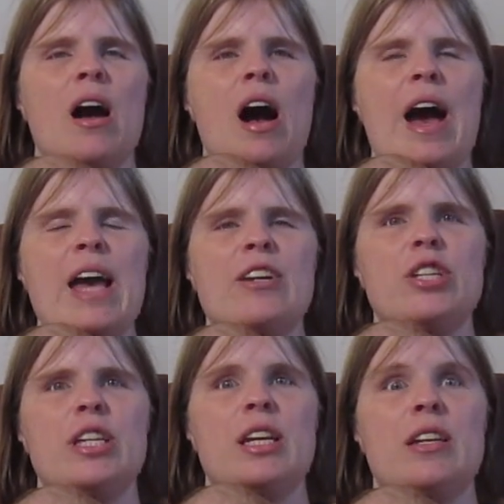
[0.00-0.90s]
I
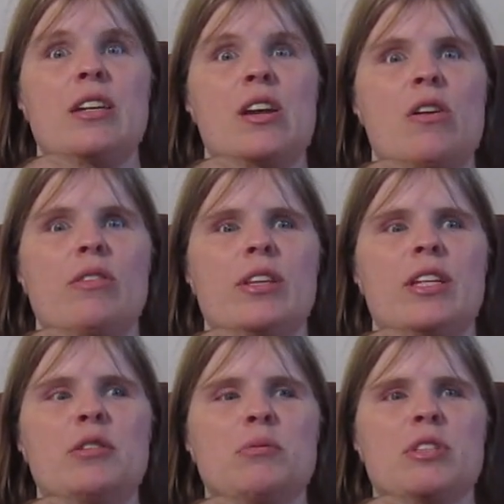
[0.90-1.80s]
actually didn't know that
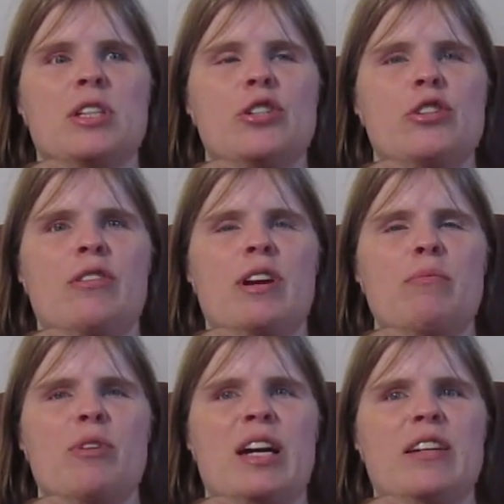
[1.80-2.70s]
these were such a
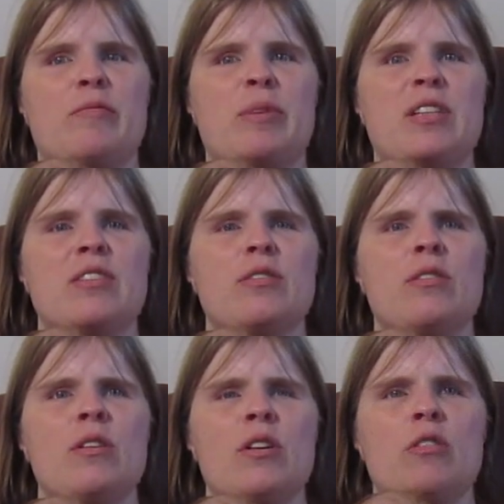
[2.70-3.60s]
great brand of
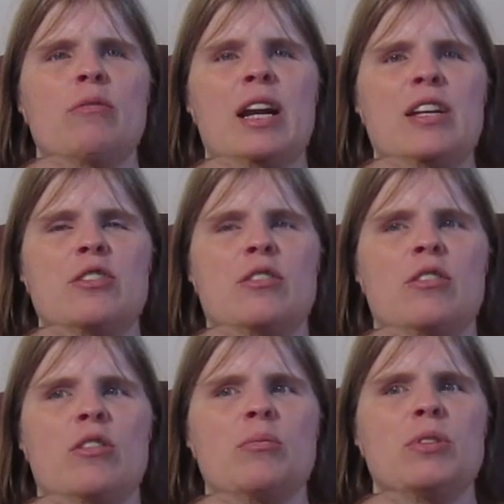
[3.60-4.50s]
pencil when I
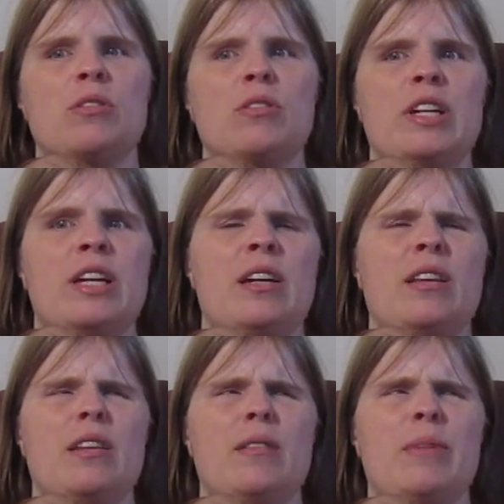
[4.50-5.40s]
started homeschooling
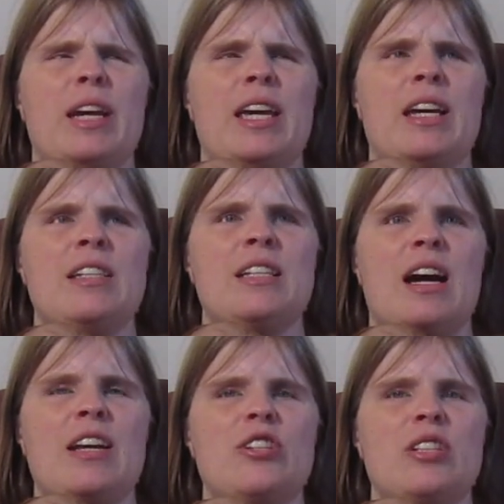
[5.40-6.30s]
my kids.
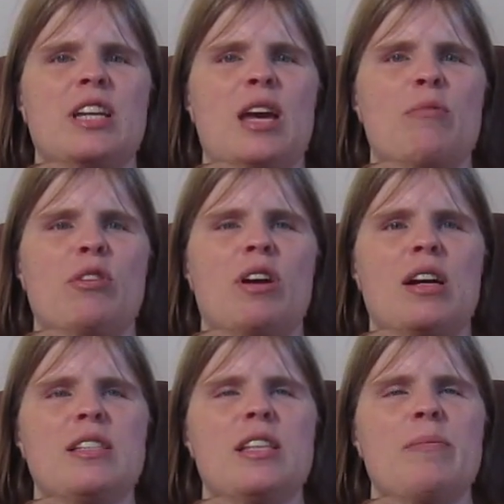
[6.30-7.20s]
I just came
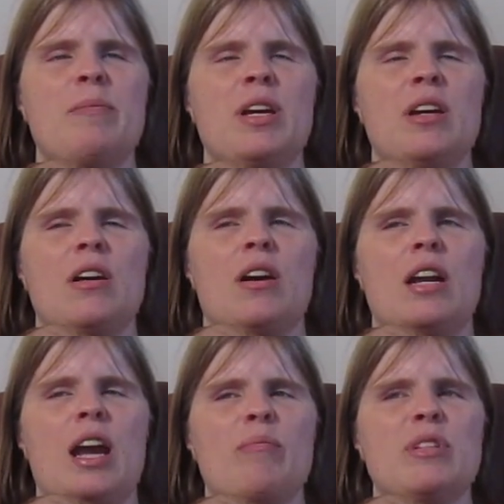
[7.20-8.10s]
across them on
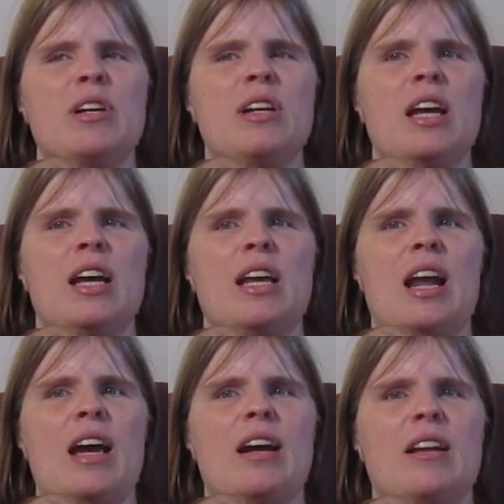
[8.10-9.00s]
Amazon, and
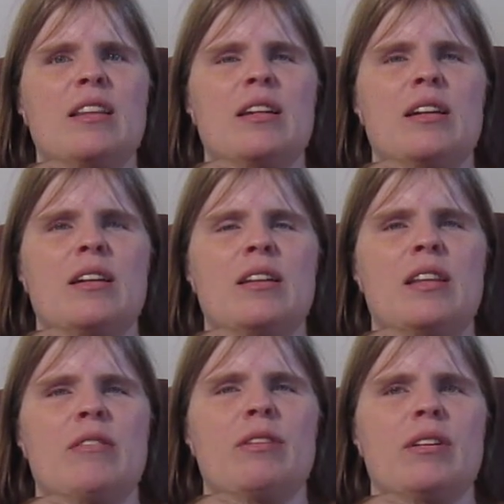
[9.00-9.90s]
I got
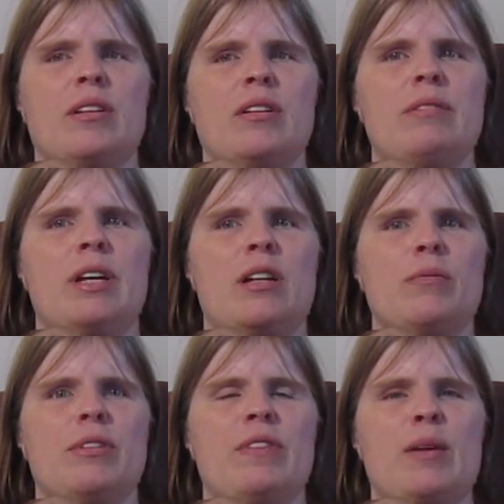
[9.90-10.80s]
we call
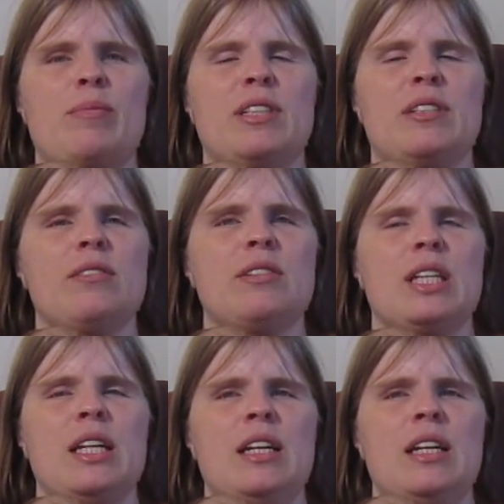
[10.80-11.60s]
them the fat pencils.